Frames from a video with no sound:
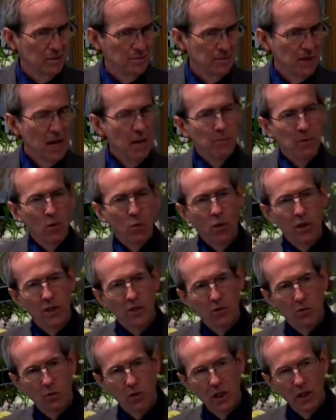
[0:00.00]
But when you
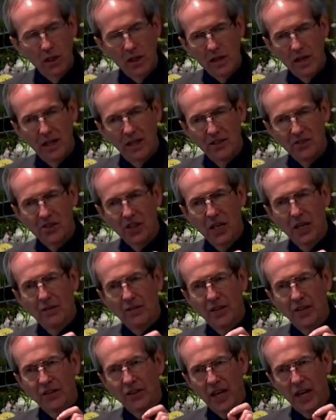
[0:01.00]
realize
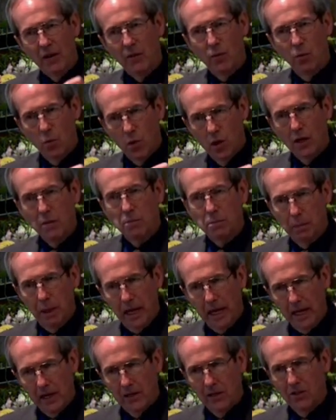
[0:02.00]
that that one
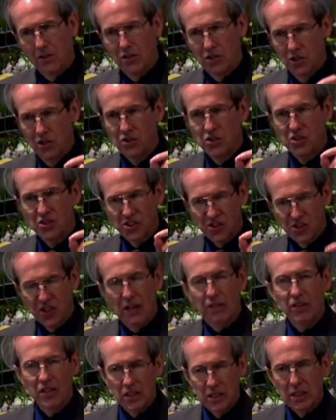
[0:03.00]
pound uses
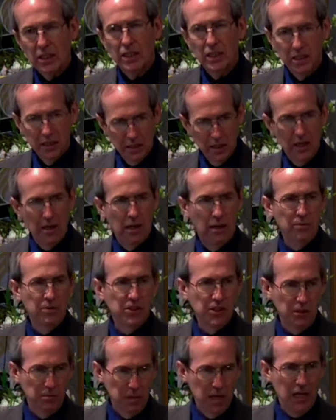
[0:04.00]
17 times the
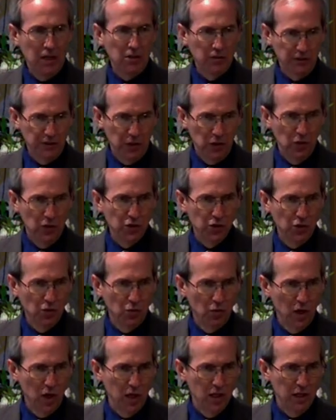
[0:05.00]
amount of fuel to
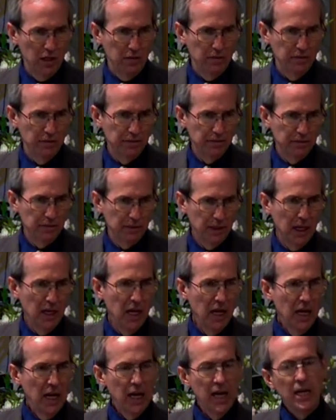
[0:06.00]
run,
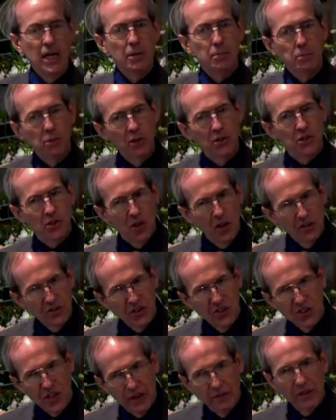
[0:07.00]
and it puts off
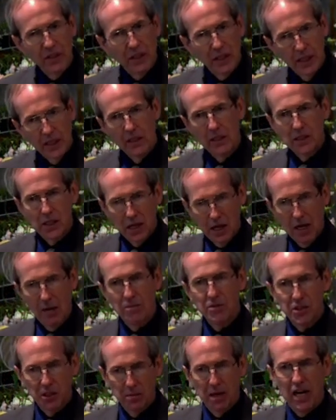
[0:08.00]
17 times
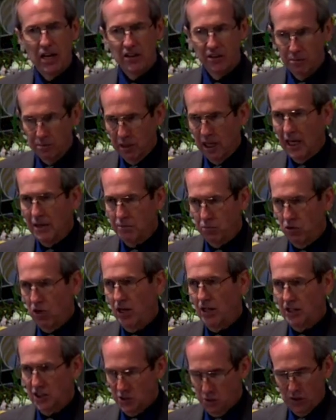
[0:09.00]
the amount of
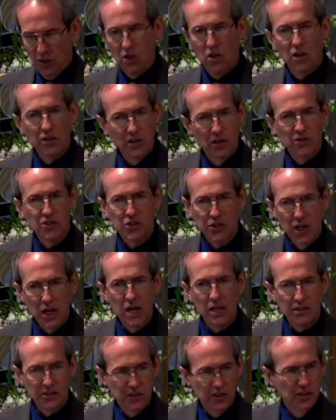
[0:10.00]
byproducts, we call those
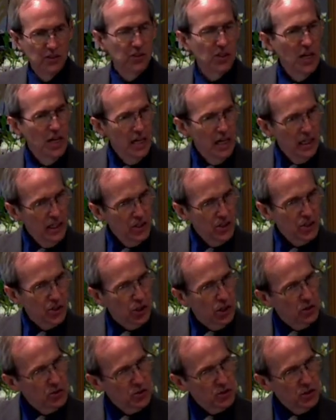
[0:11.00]
toxins, it
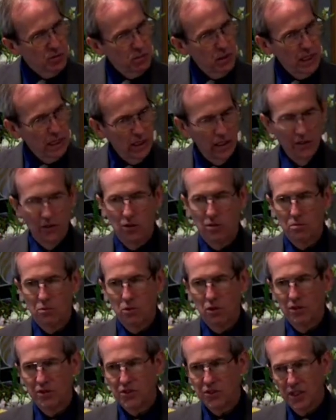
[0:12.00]
starts to make a little more
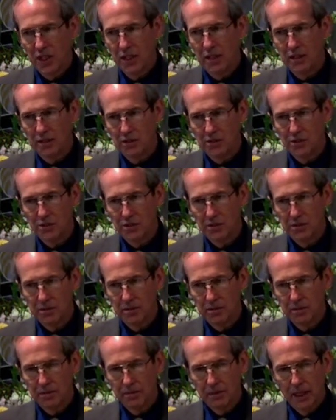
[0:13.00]
sense.
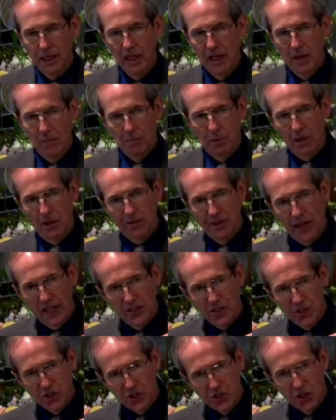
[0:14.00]
But if I
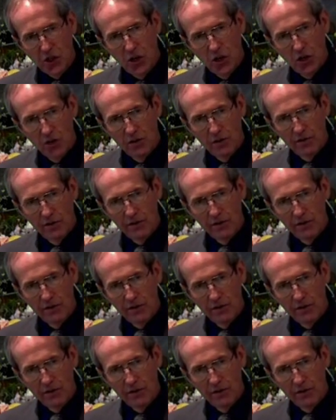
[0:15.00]
starve